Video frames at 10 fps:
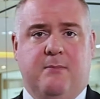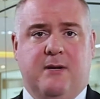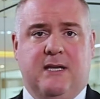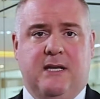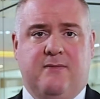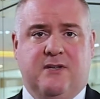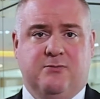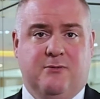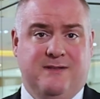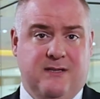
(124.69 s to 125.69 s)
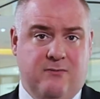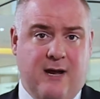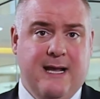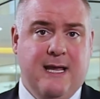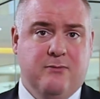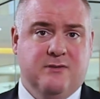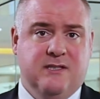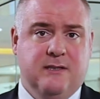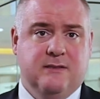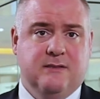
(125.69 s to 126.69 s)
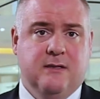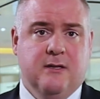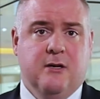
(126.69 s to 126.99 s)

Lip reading: believe this will derail equities,